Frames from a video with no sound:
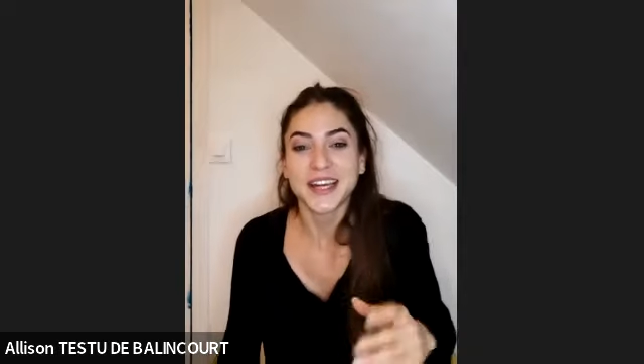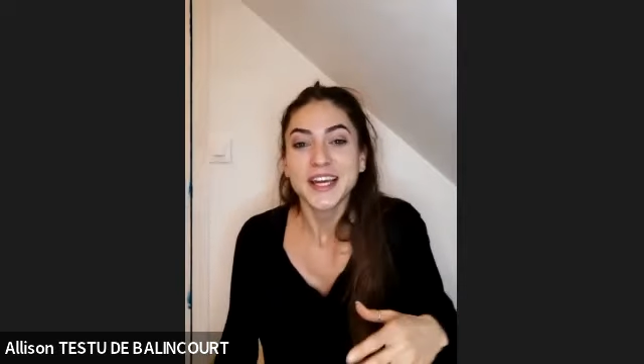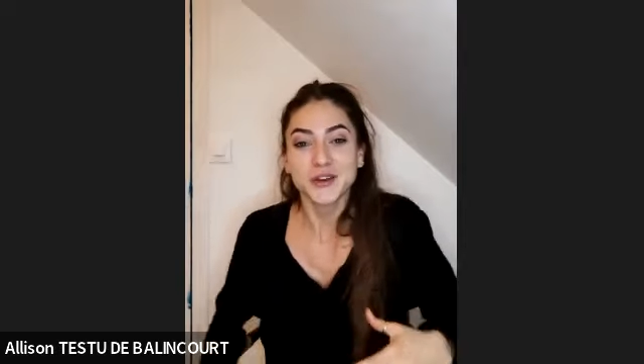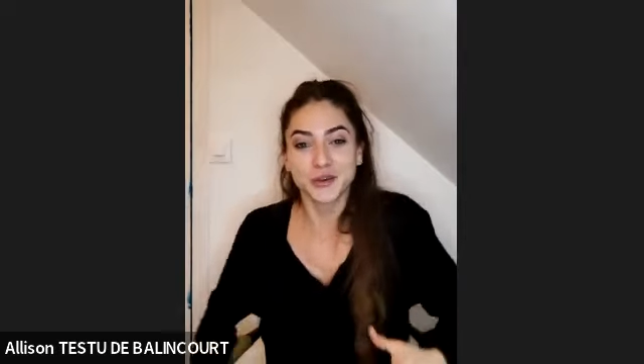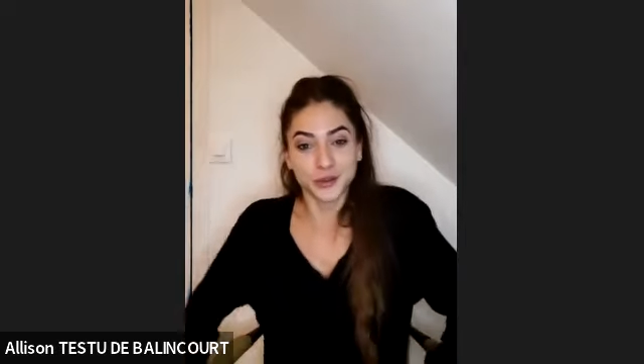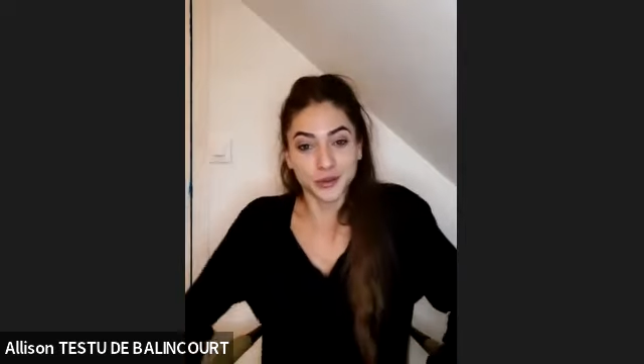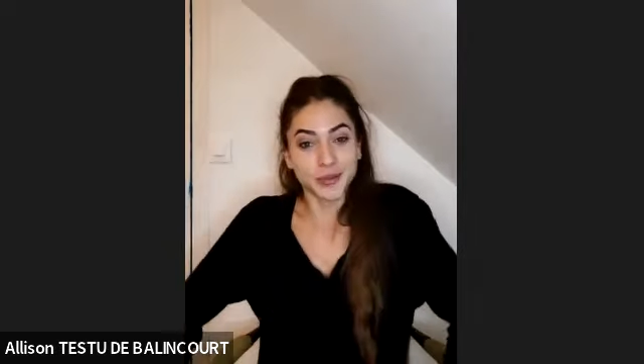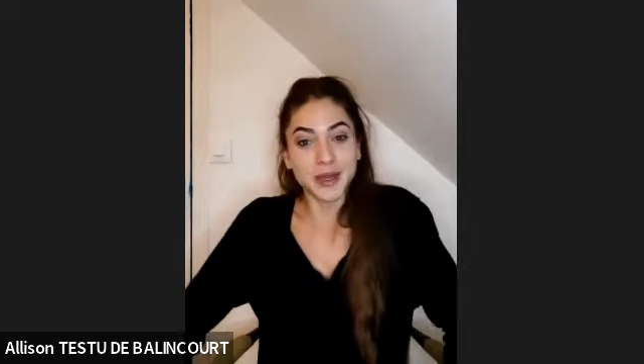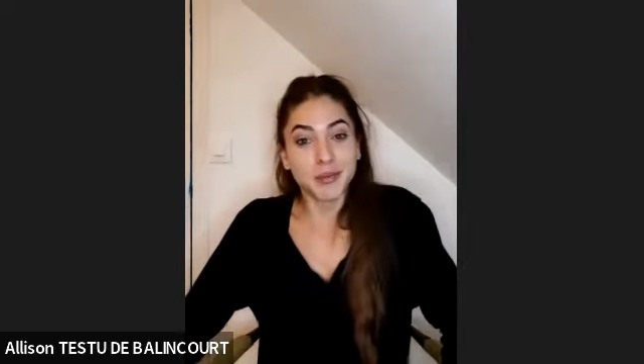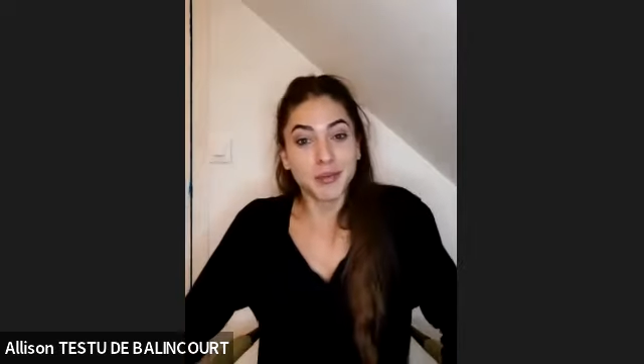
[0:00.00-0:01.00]
you do
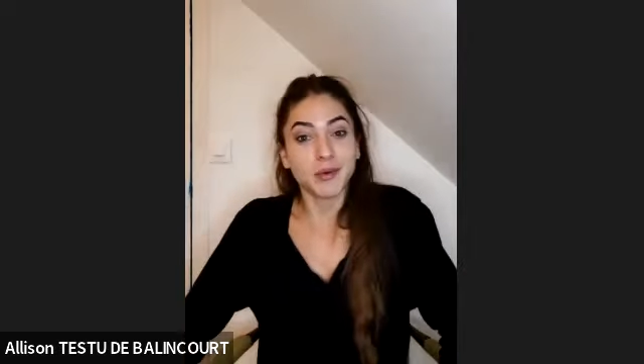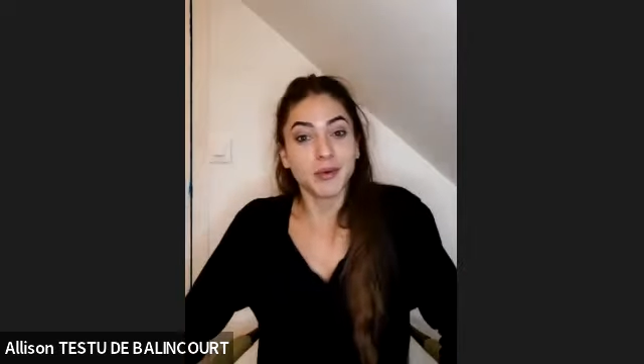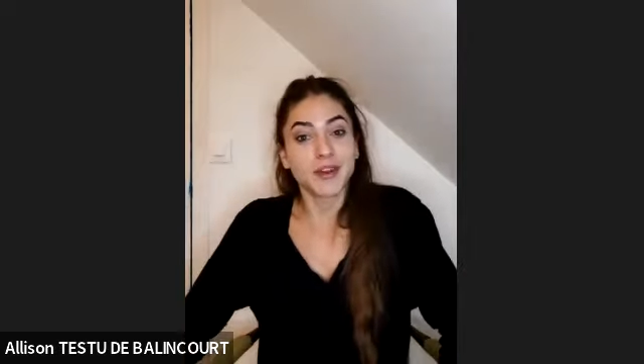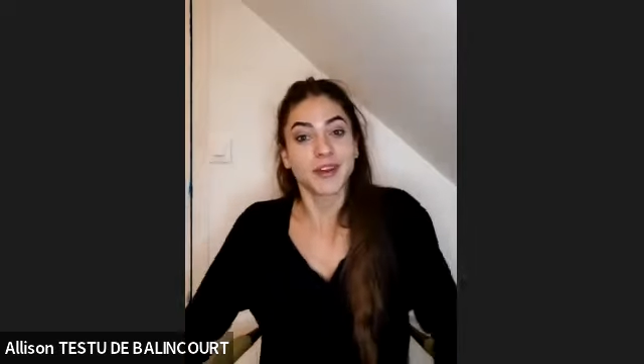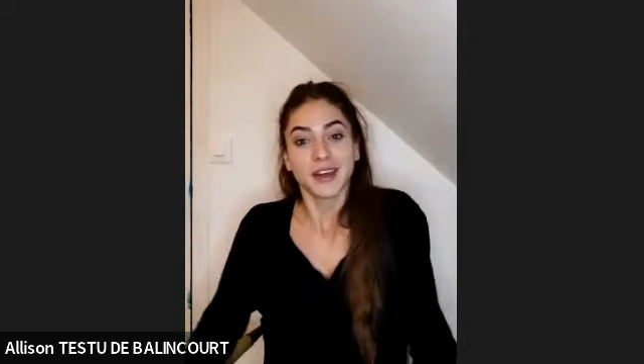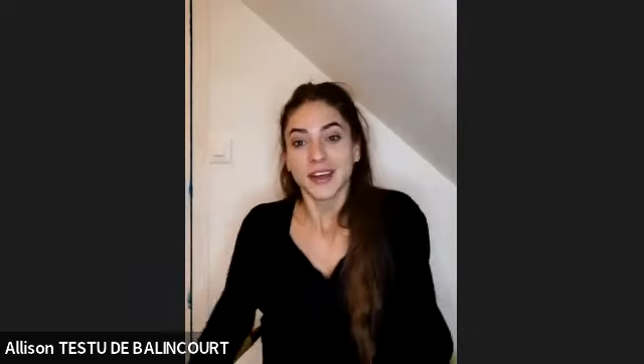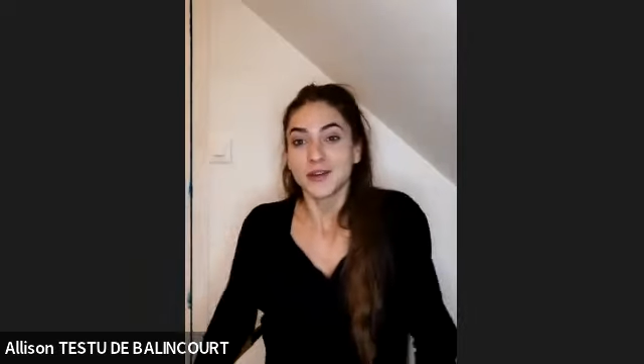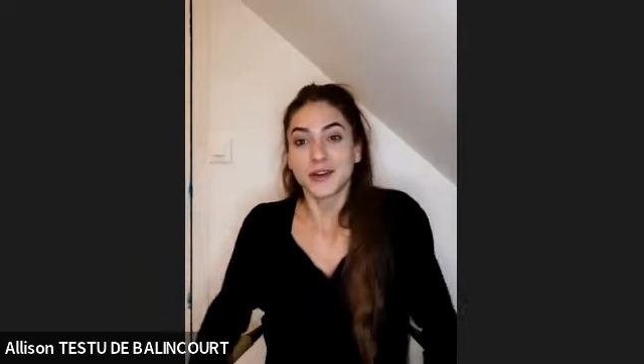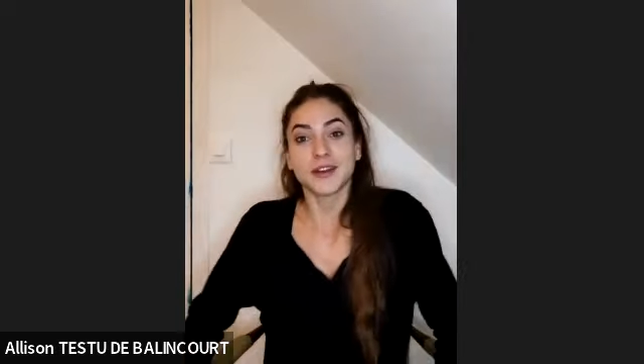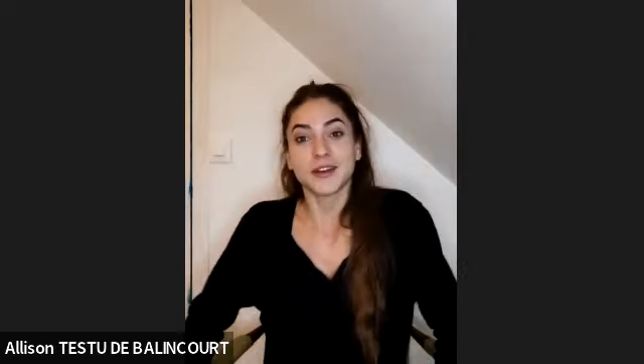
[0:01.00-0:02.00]
big bulk,
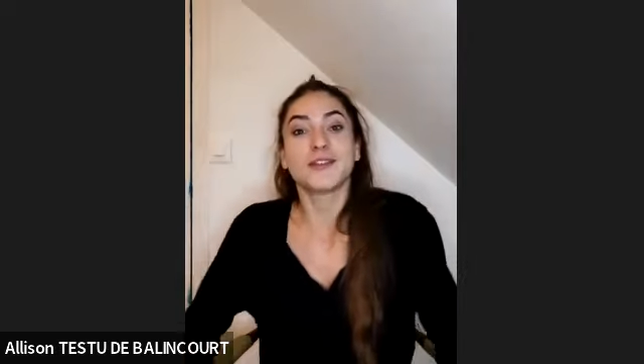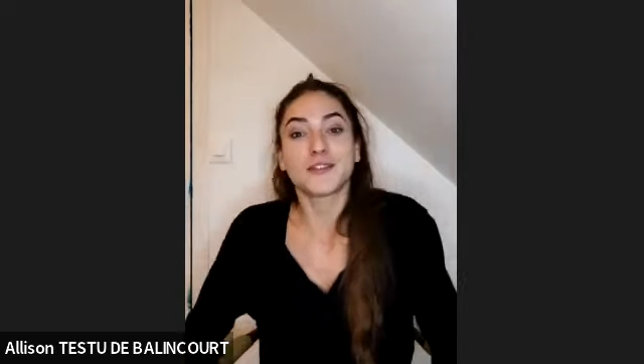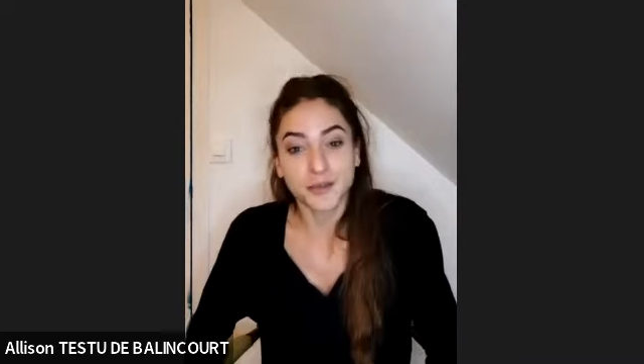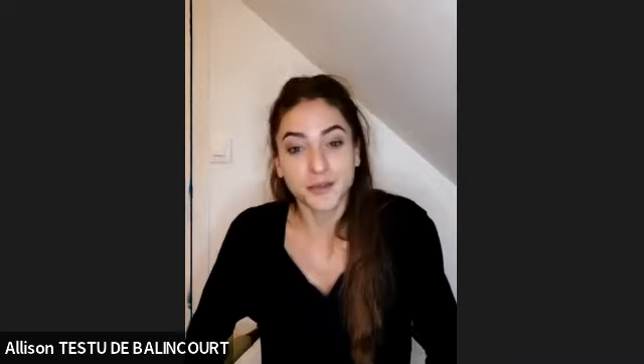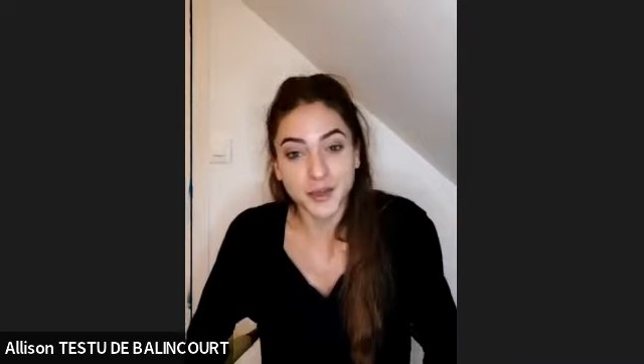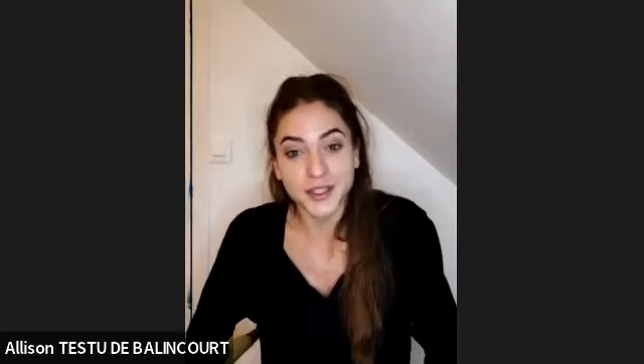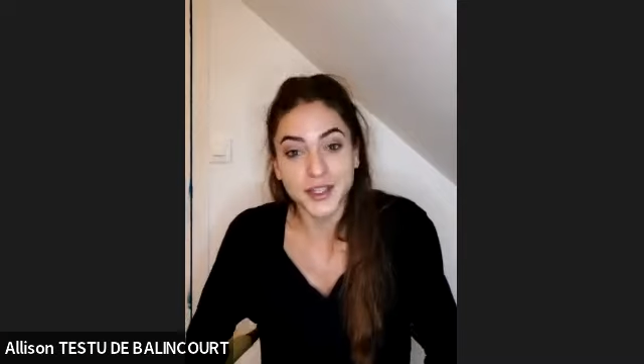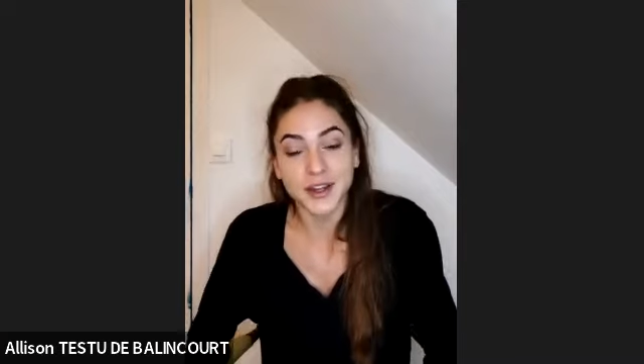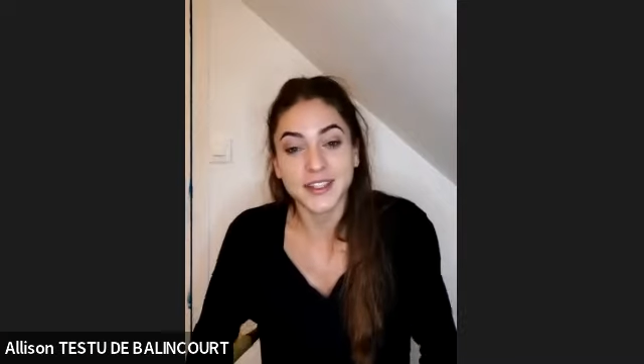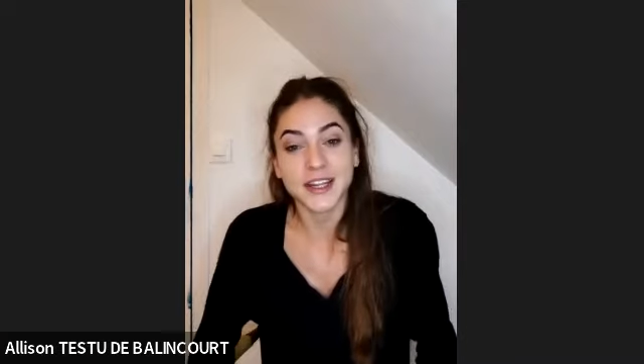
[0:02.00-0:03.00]
you gain a lot of muscles,